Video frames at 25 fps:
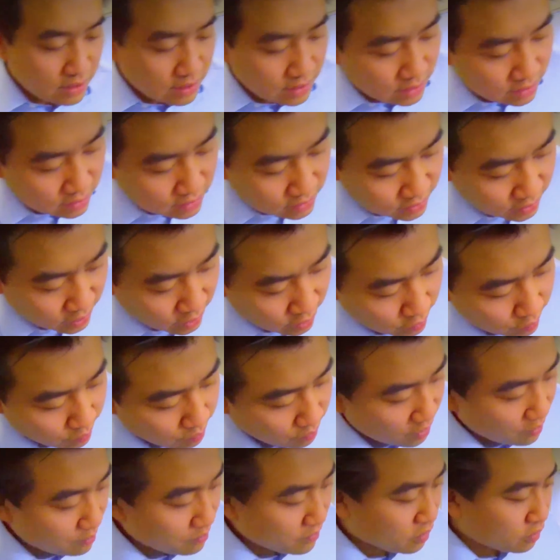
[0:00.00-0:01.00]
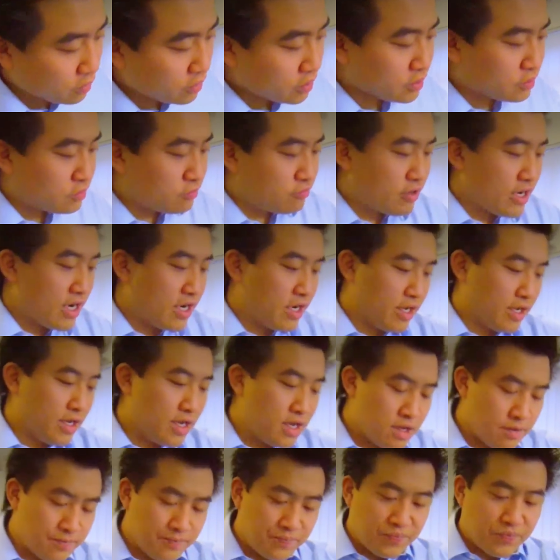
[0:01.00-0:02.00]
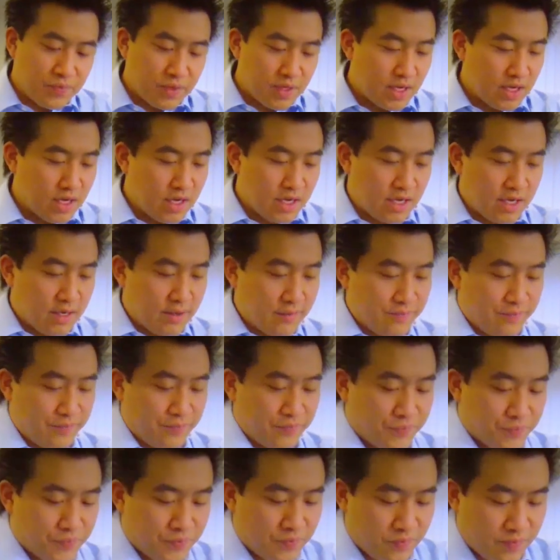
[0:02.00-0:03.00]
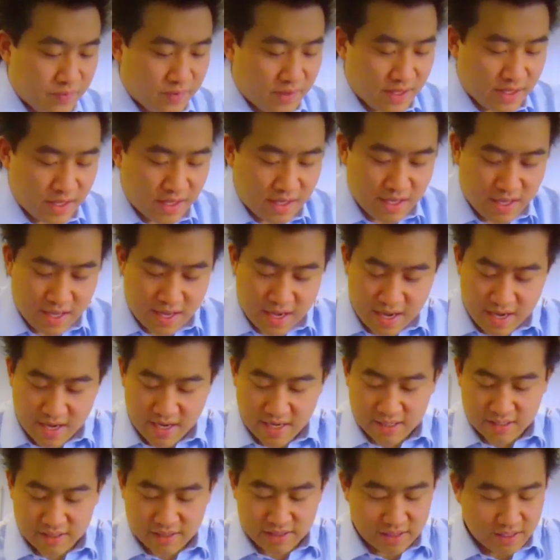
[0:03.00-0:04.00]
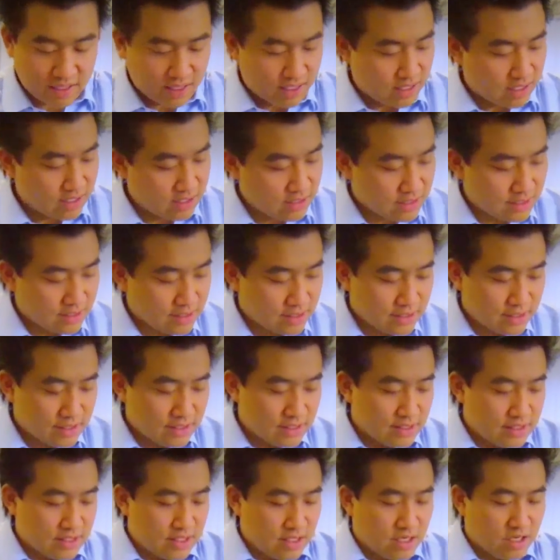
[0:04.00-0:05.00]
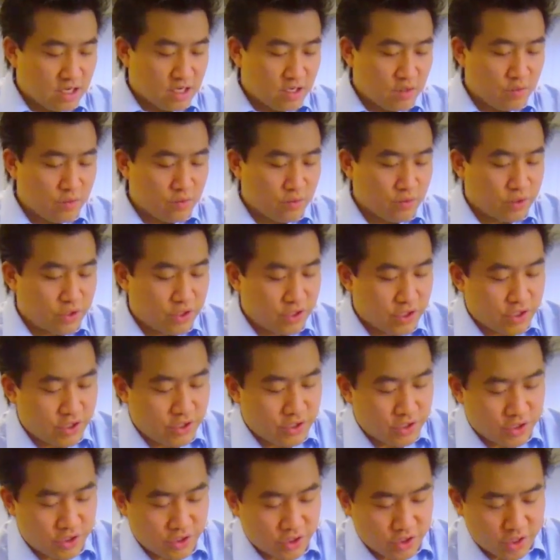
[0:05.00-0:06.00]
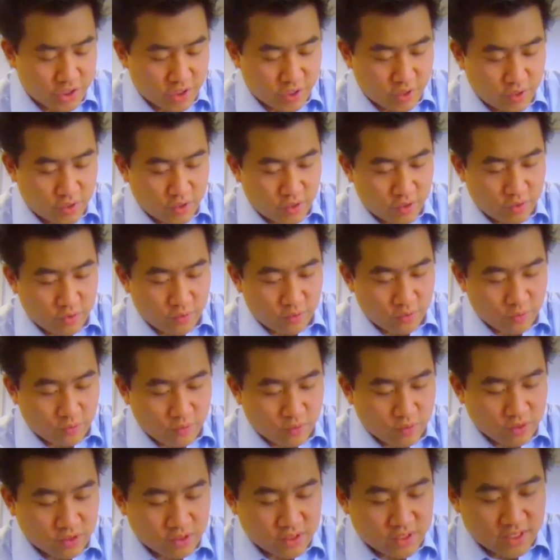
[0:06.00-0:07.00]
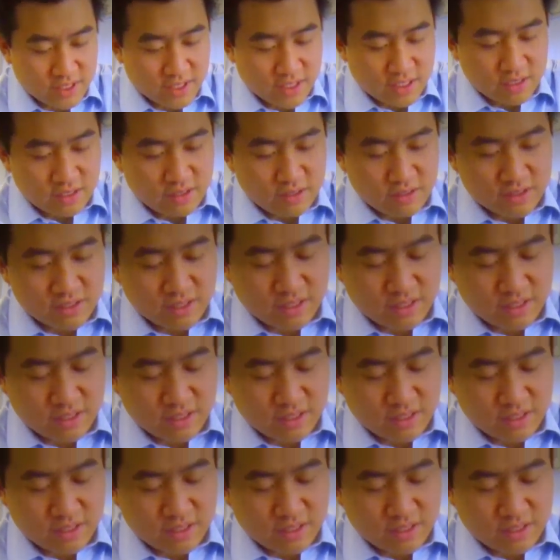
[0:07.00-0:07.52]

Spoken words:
So my milk is ready, and I will show you what it looks